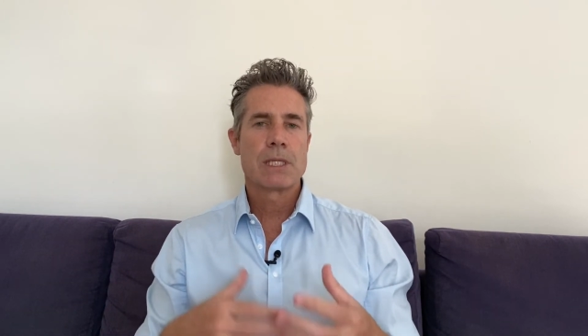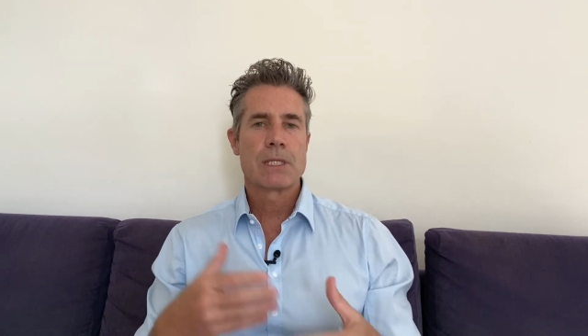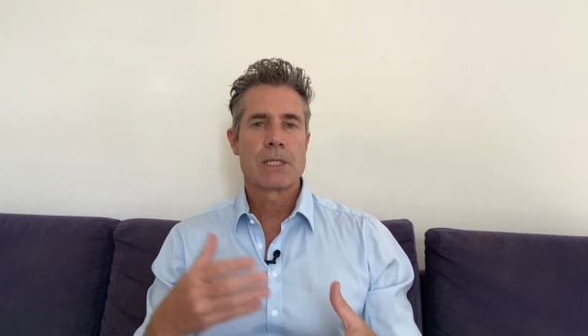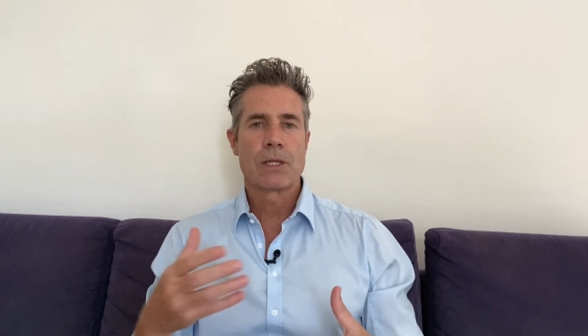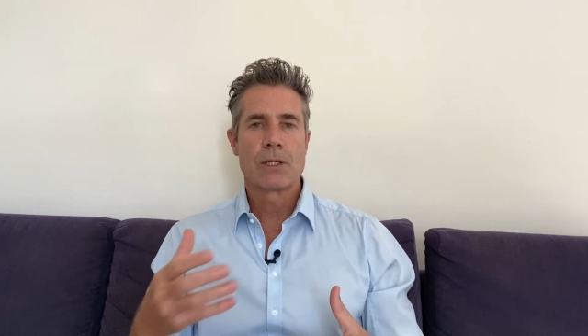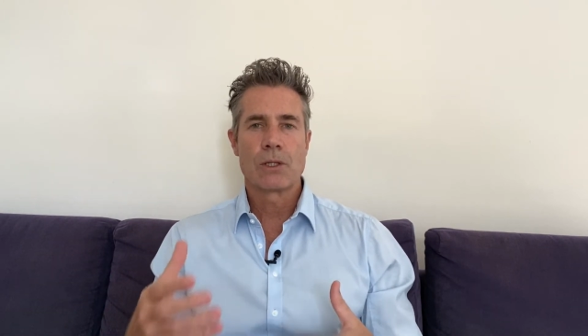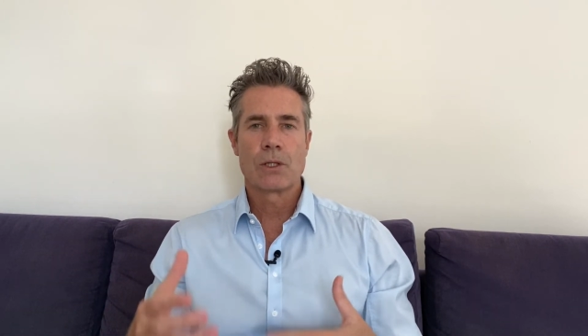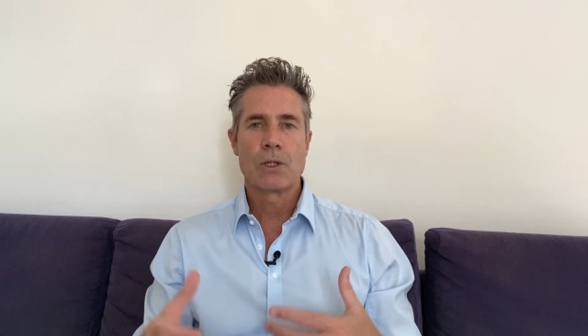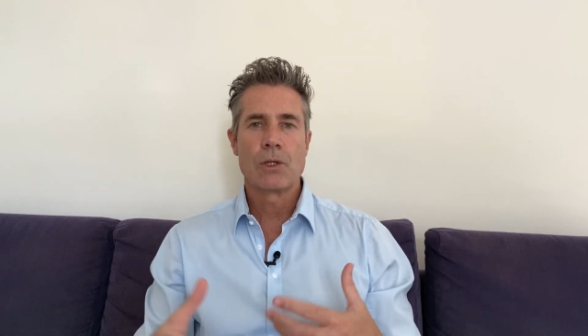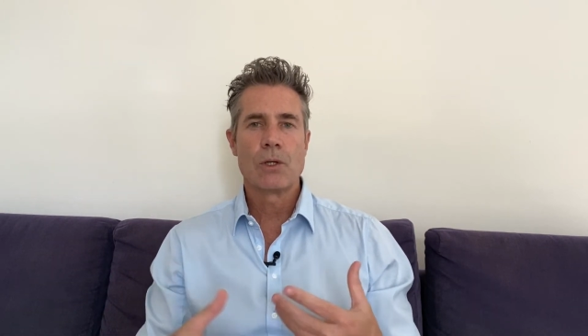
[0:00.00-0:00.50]

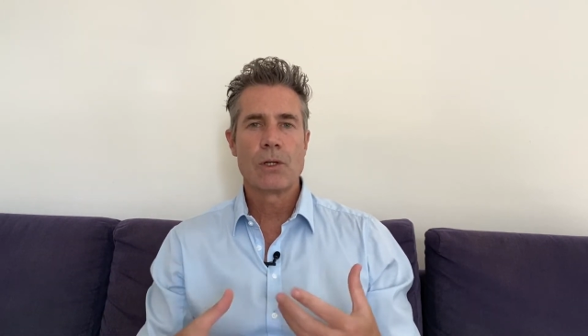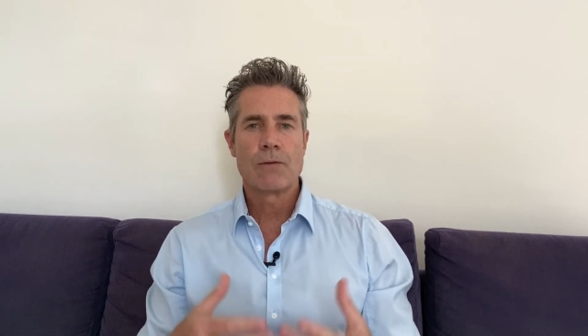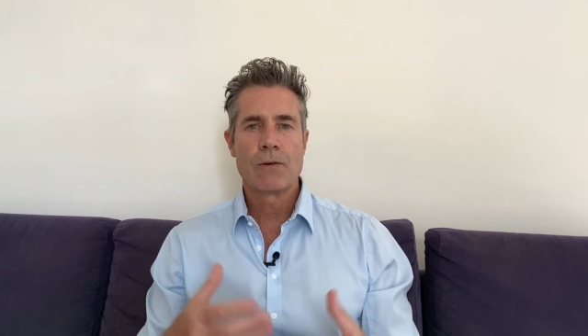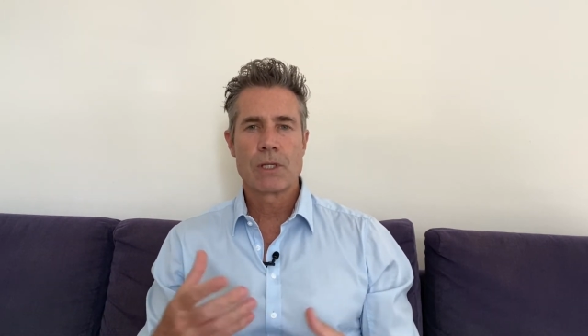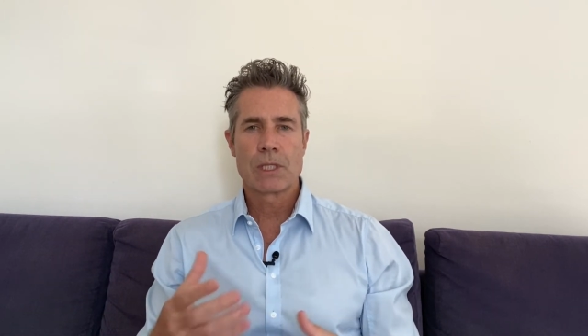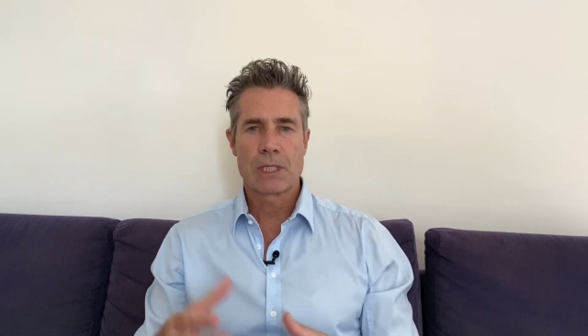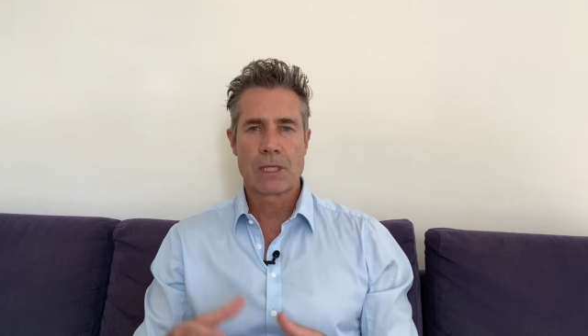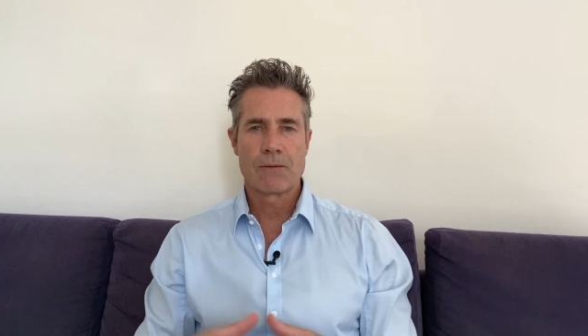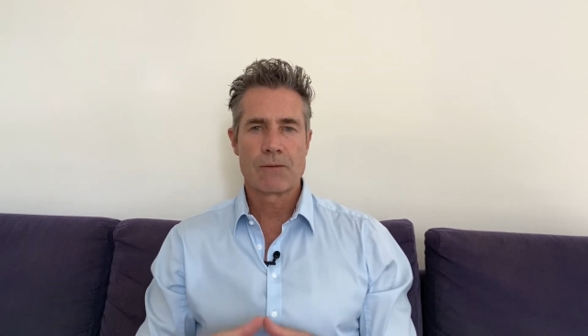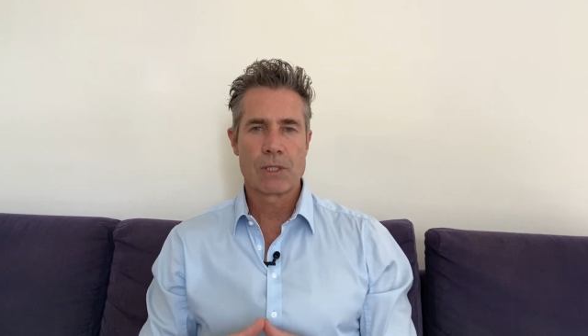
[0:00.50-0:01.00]
that the
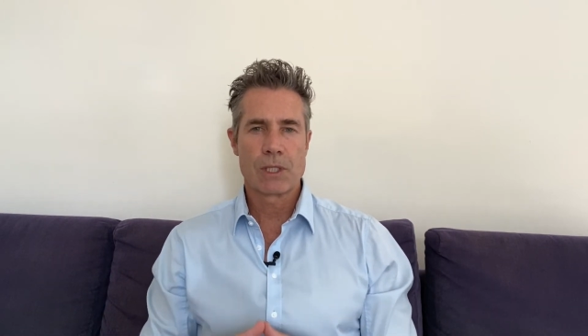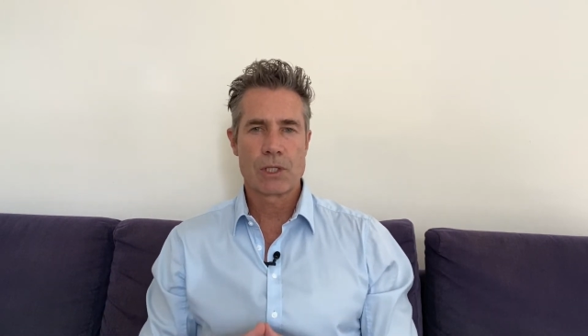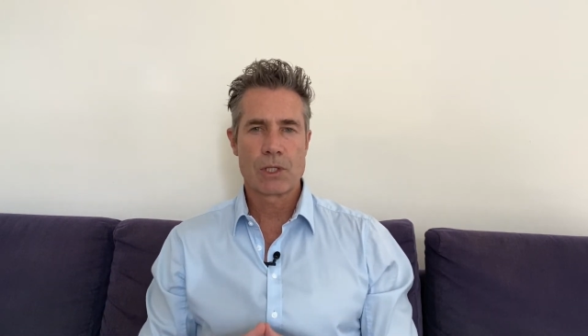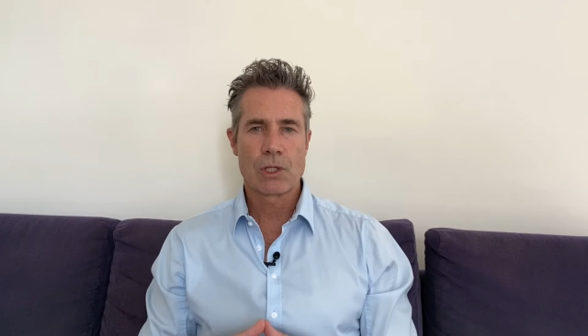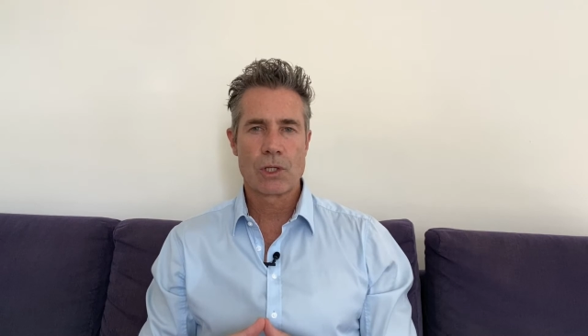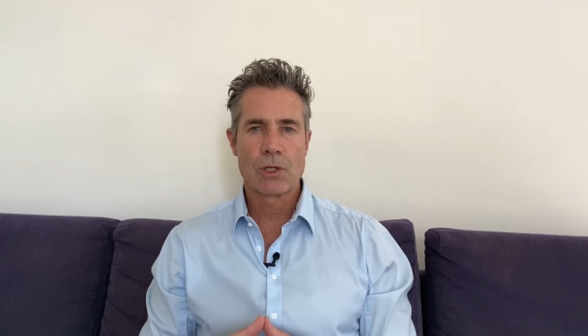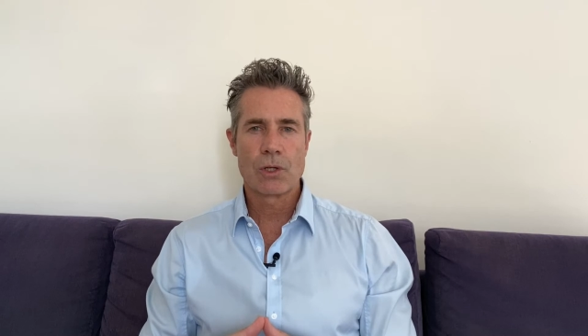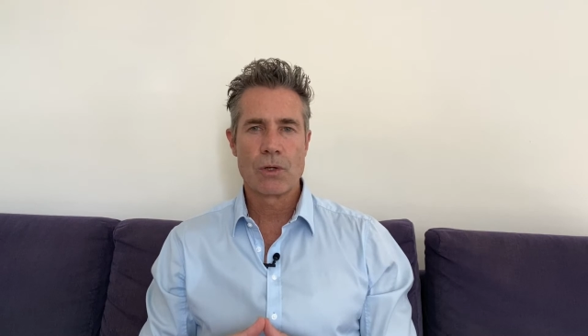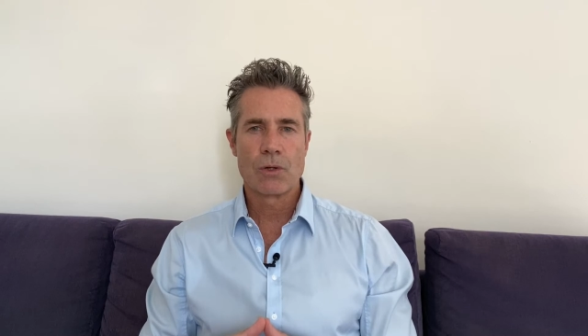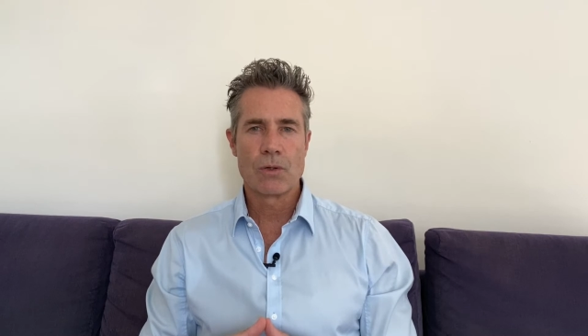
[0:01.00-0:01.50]
universe gives us
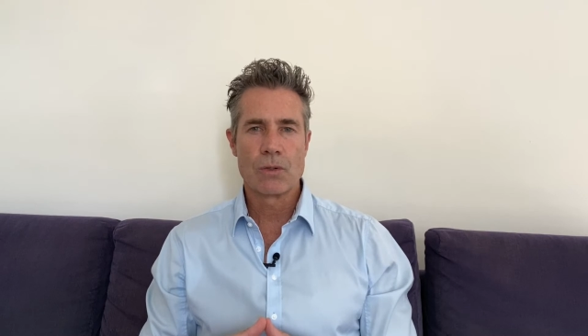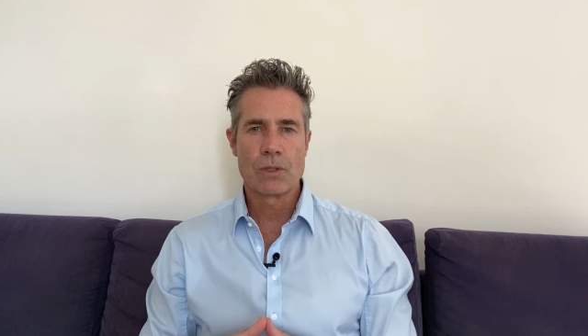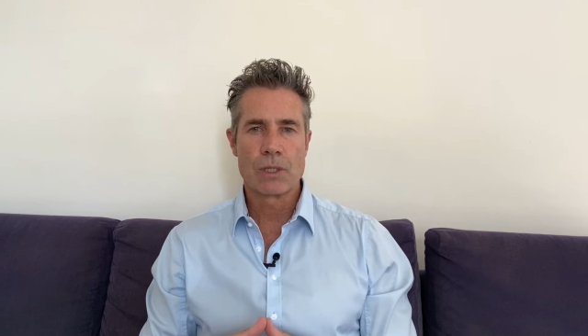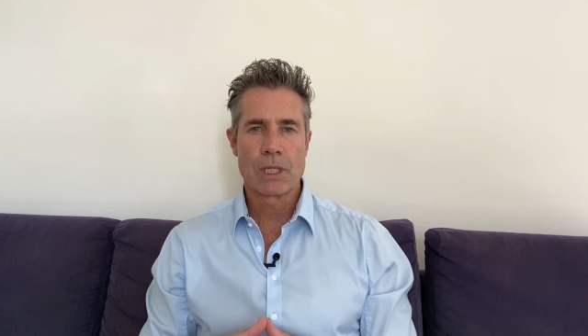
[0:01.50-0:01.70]
cues,